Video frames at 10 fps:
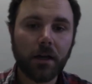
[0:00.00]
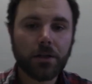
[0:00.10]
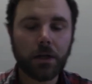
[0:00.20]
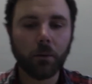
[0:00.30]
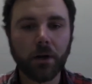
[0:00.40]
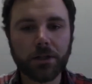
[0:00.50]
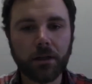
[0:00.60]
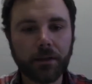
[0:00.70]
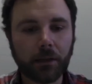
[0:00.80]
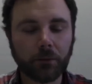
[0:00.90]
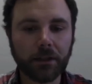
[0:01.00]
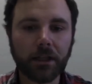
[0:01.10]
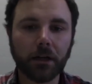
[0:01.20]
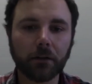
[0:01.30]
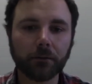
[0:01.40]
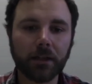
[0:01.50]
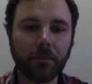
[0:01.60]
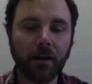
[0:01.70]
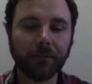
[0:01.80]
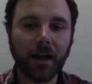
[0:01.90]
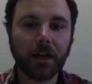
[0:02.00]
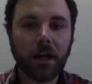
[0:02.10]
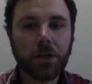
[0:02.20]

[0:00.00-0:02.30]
So I want you to think really carefully about that.